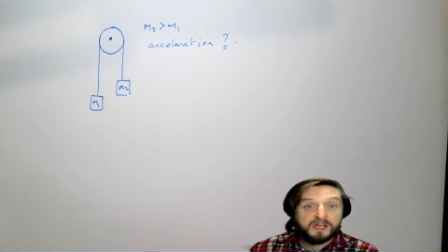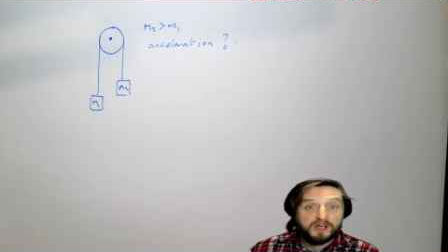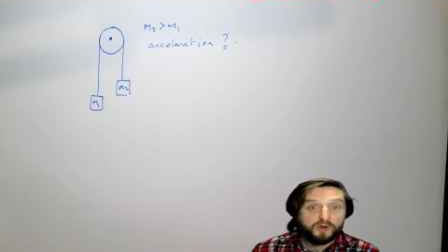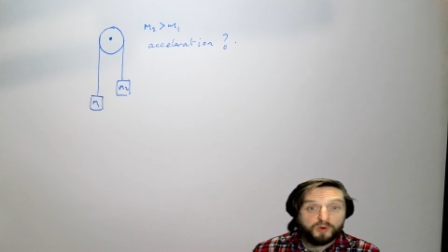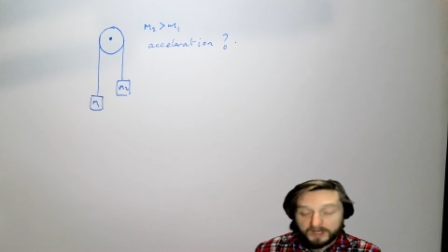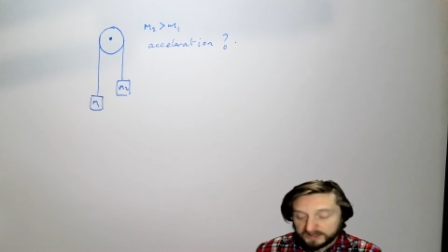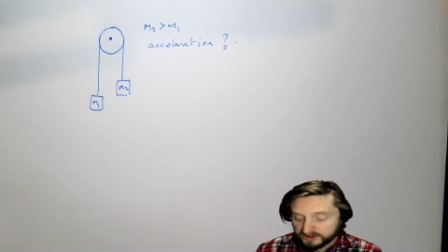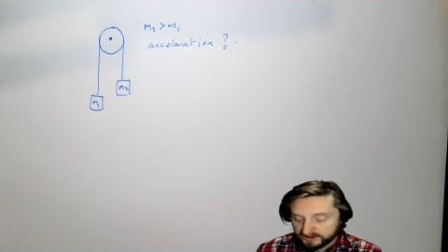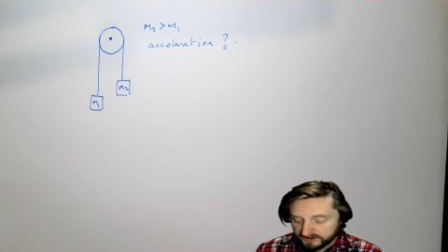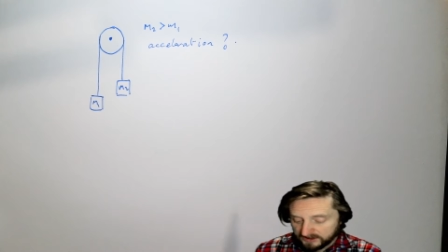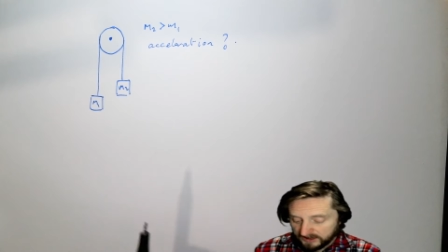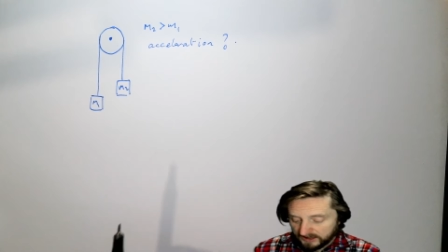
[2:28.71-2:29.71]

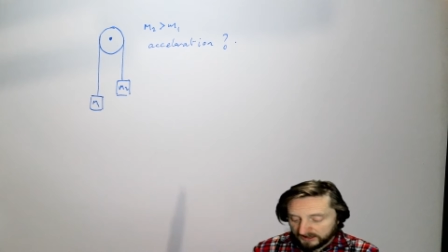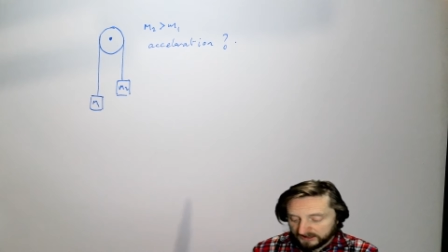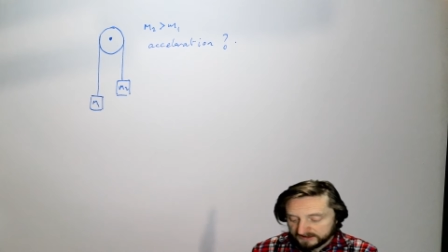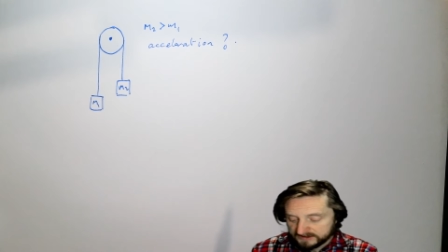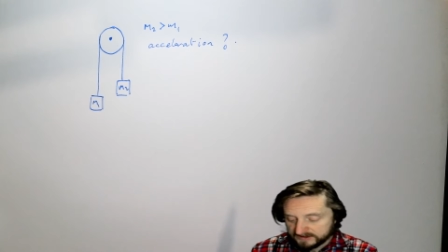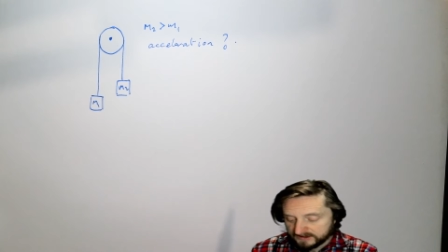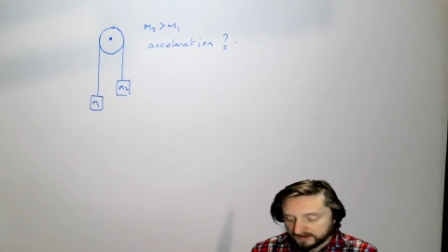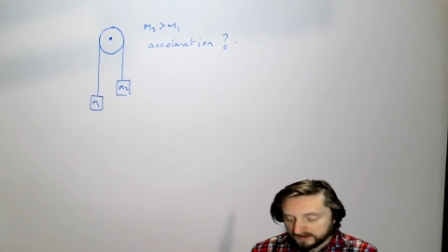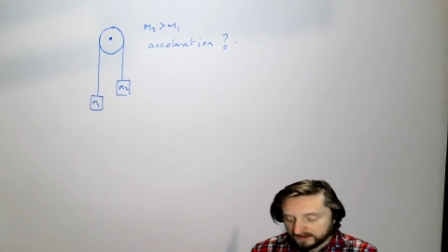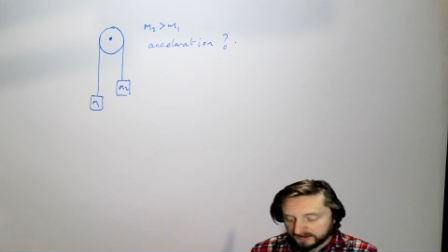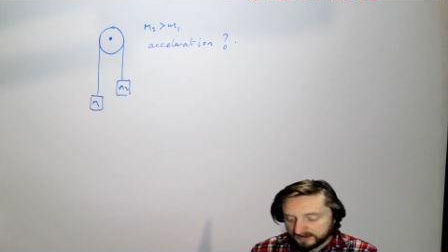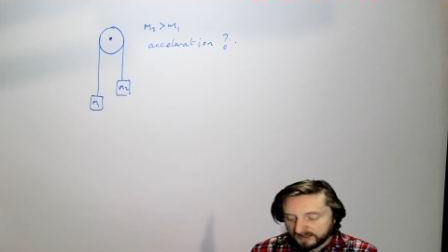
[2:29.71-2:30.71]
equation is
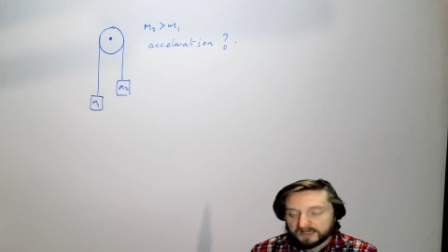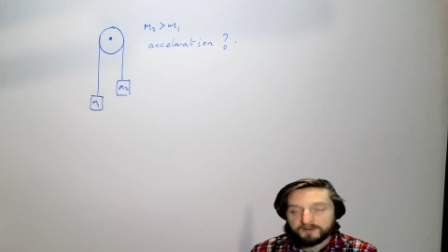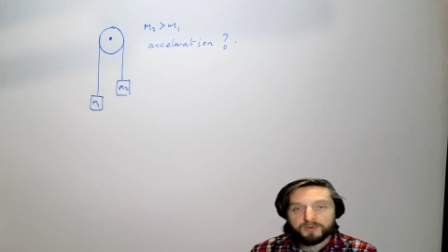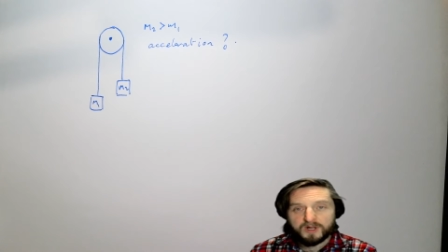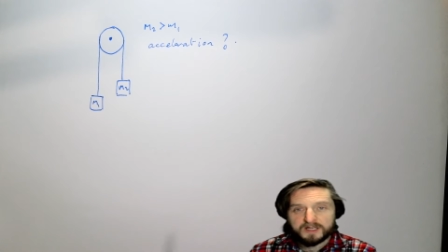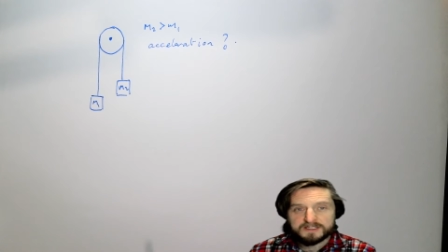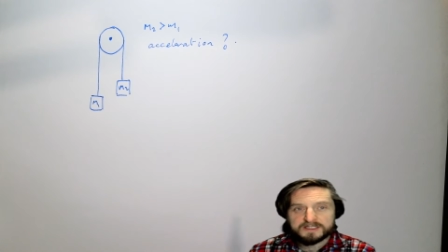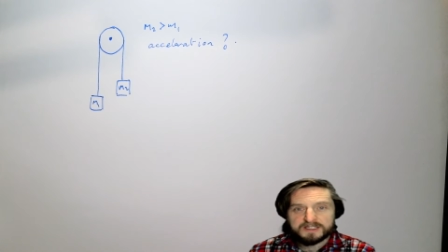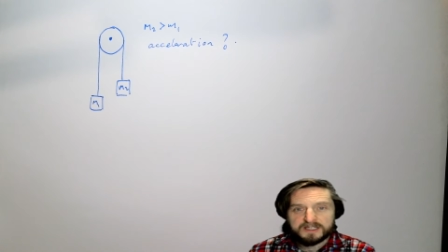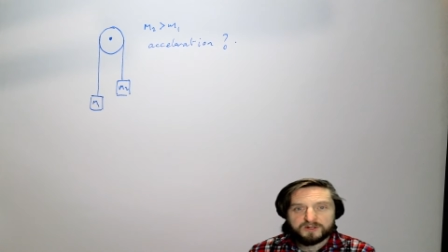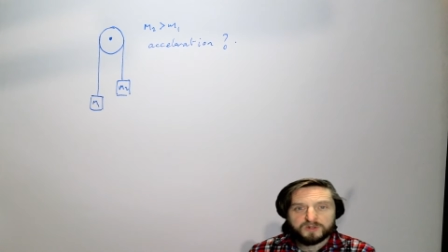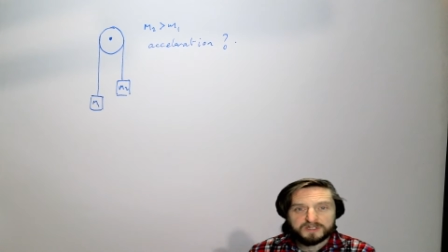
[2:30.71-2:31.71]
that it applies
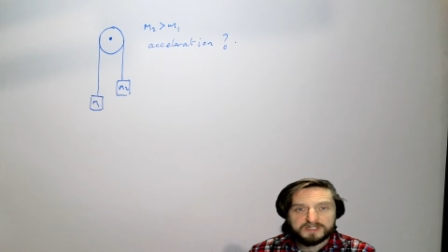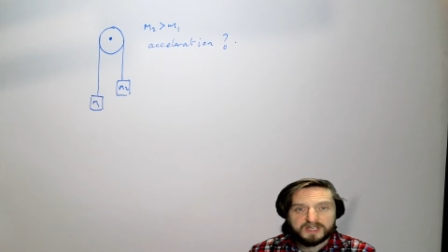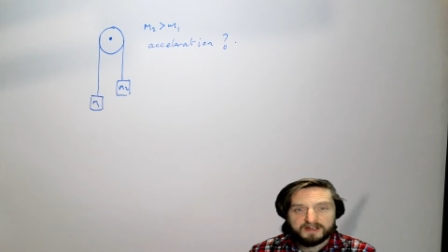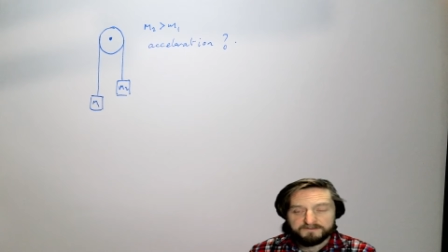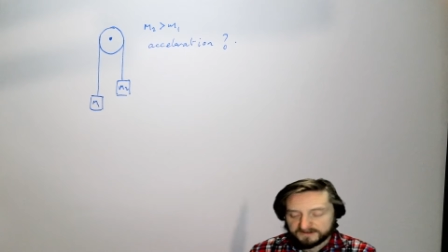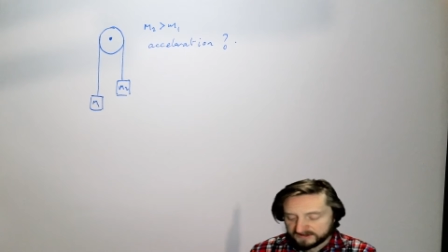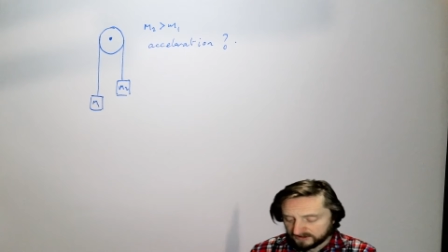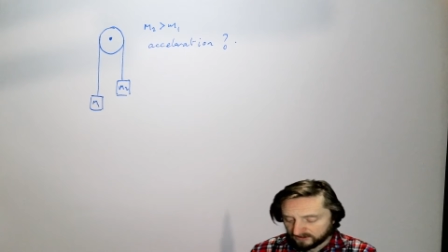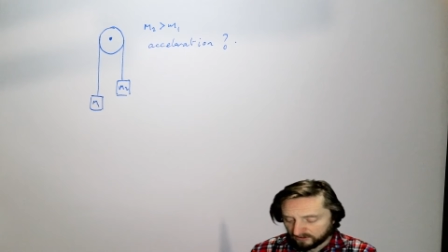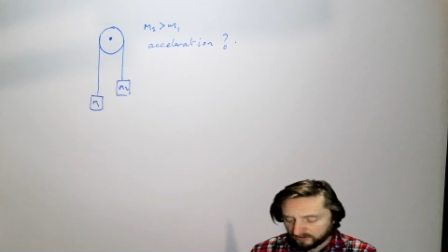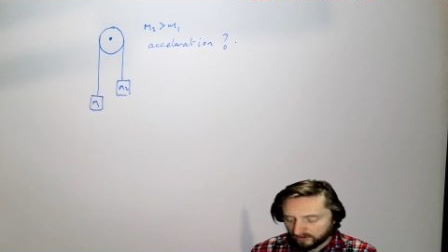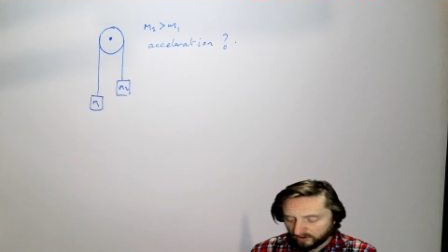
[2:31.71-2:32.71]
equally to every
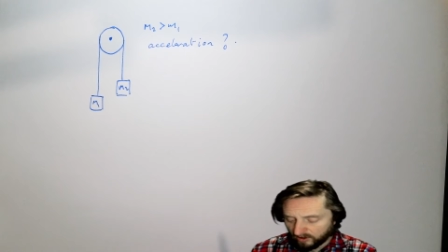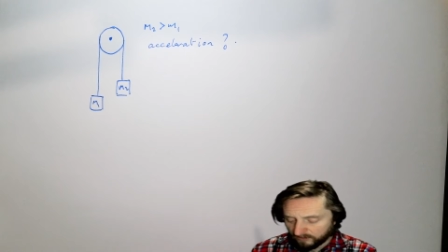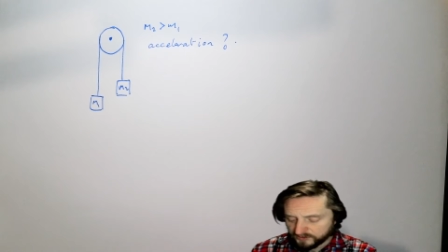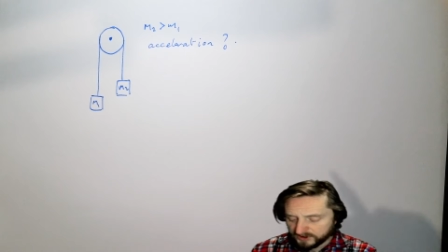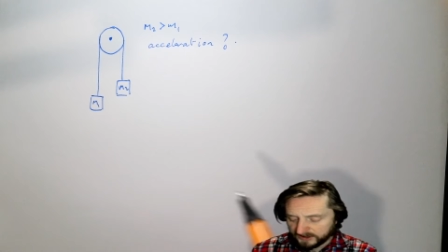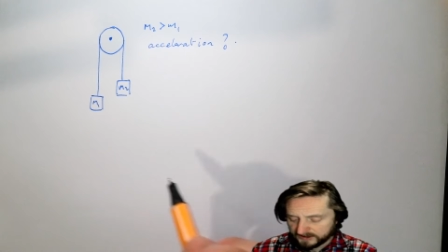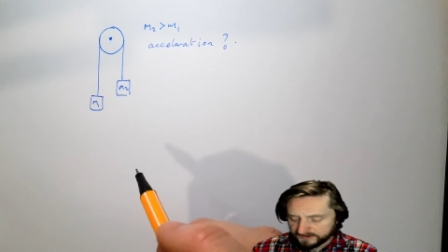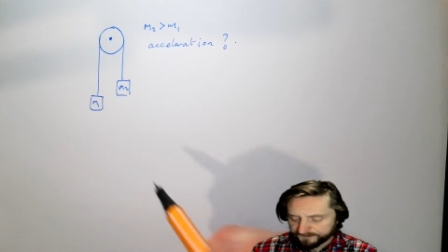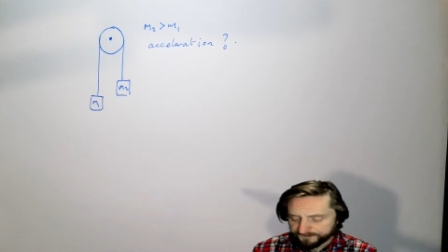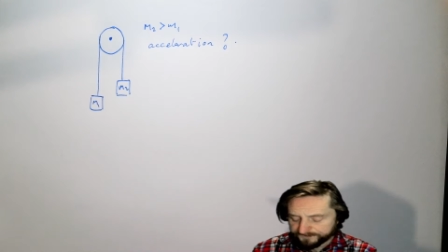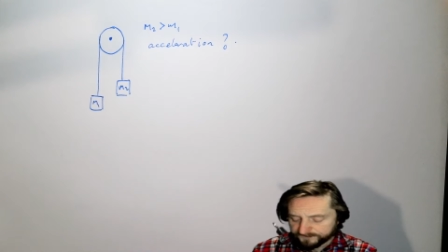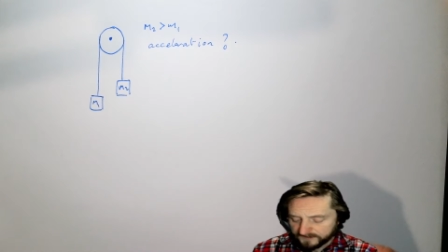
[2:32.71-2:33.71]
single object,
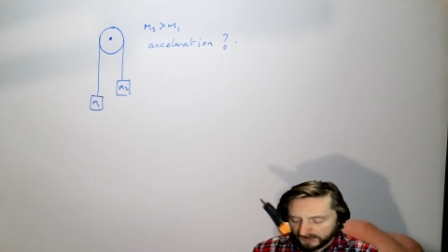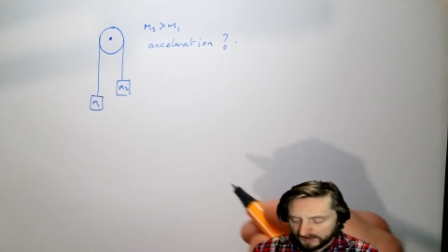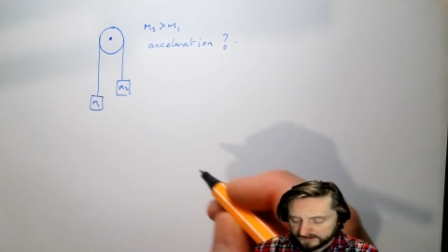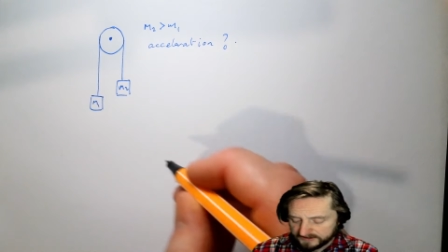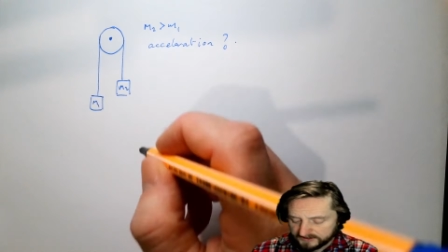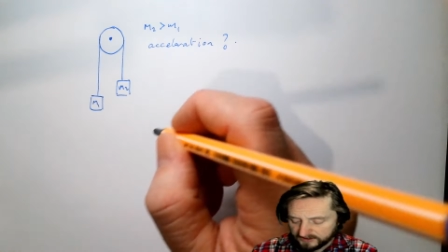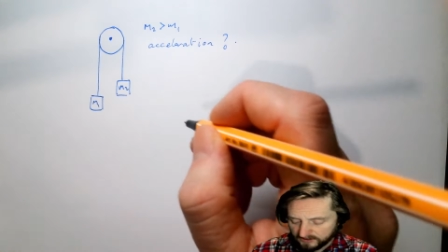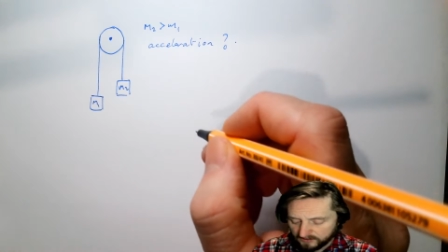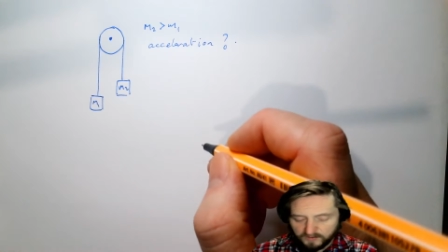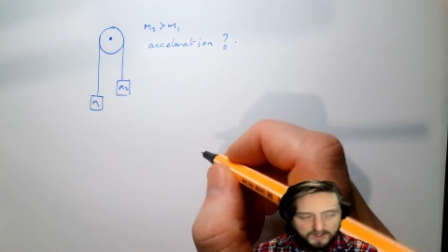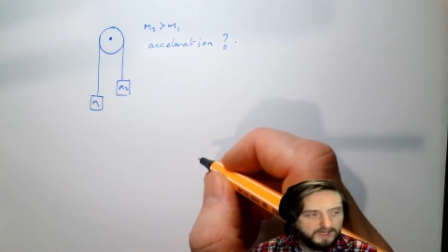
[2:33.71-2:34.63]
and so